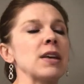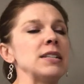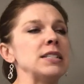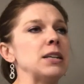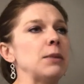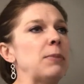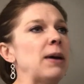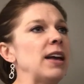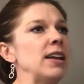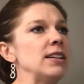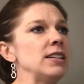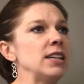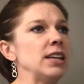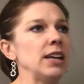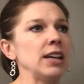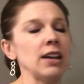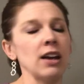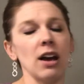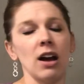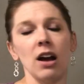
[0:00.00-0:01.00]

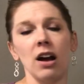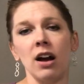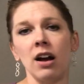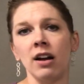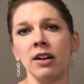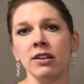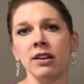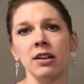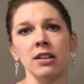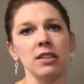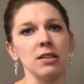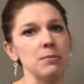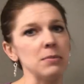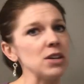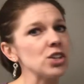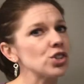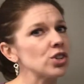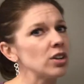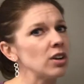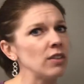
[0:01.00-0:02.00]
depending on the
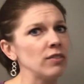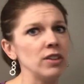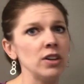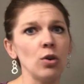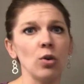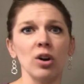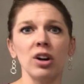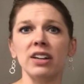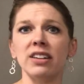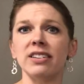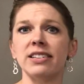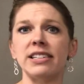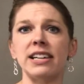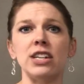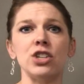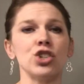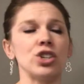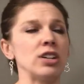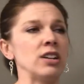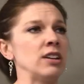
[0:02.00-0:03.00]
mission of the
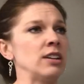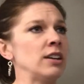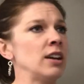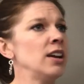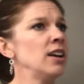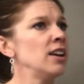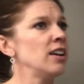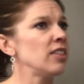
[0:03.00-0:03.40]
organization,